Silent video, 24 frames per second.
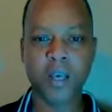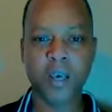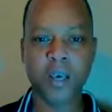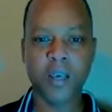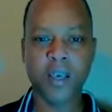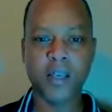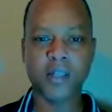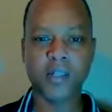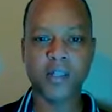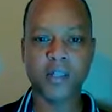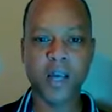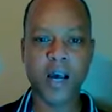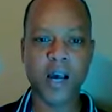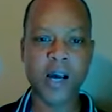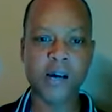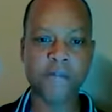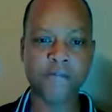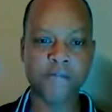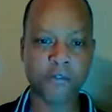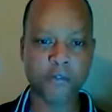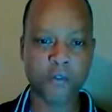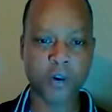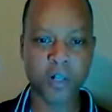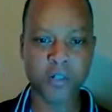It's time
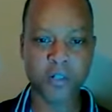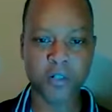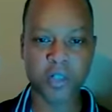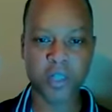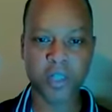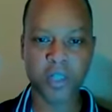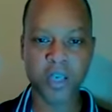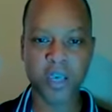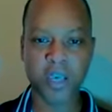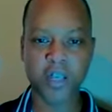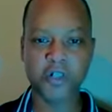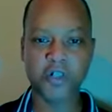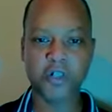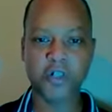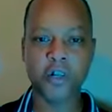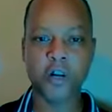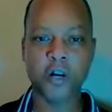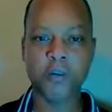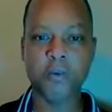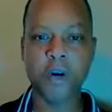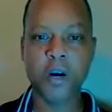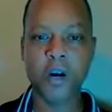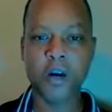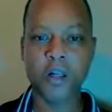for us to catch
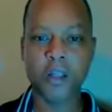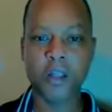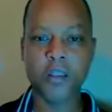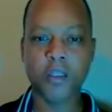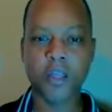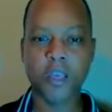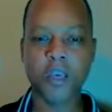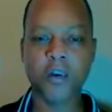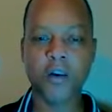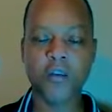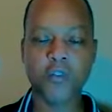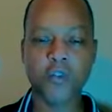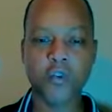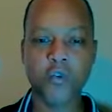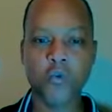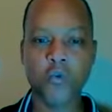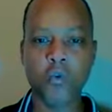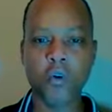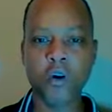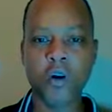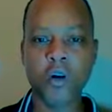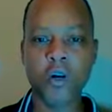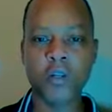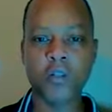up. They are the
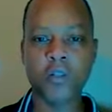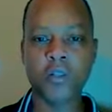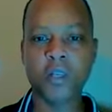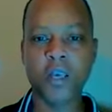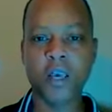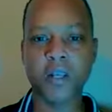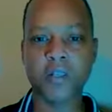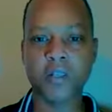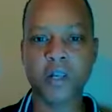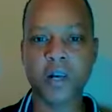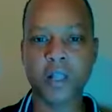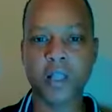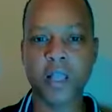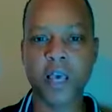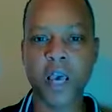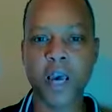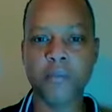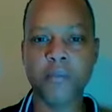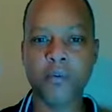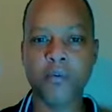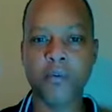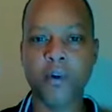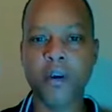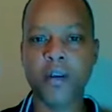ones that's
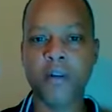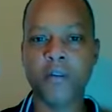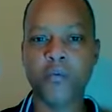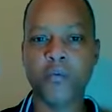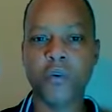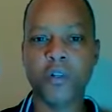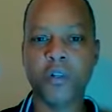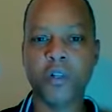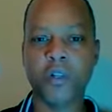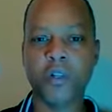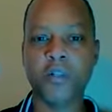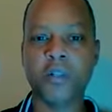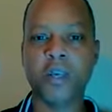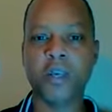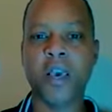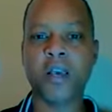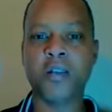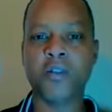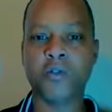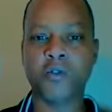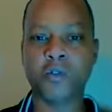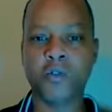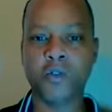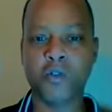collaborating with these
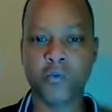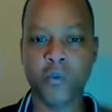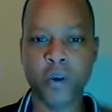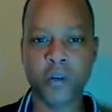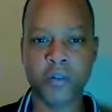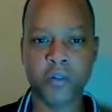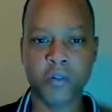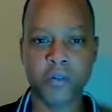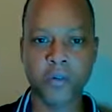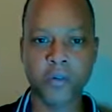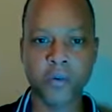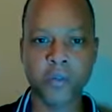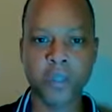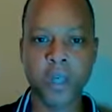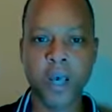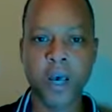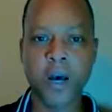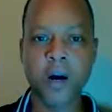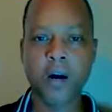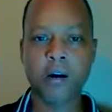extraterrestrials.